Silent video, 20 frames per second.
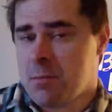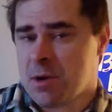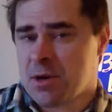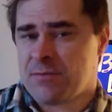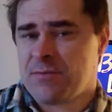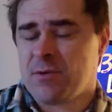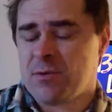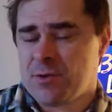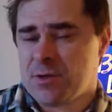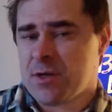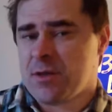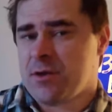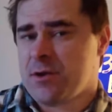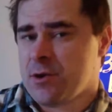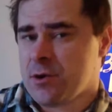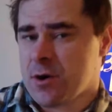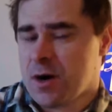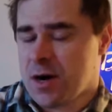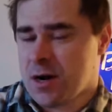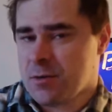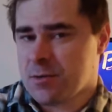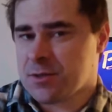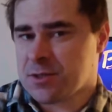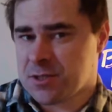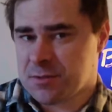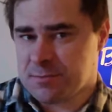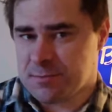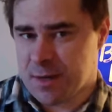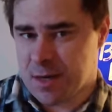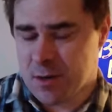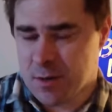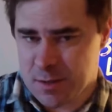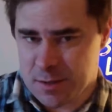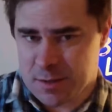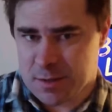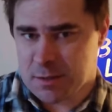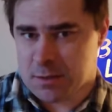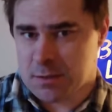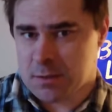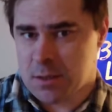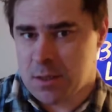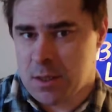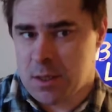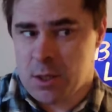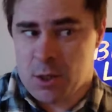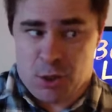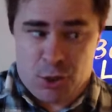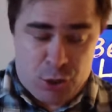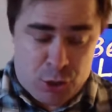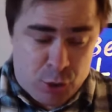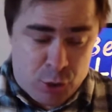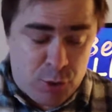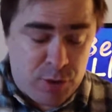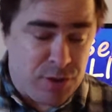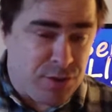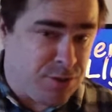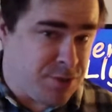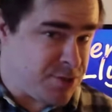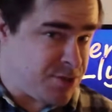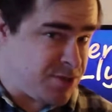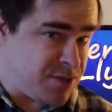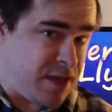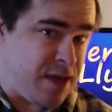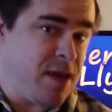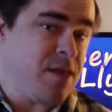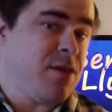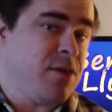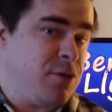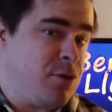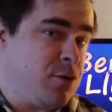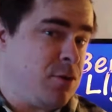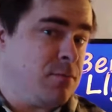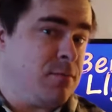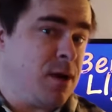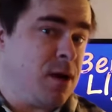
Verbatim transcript: But if you say that you're Irish American, you can say that you're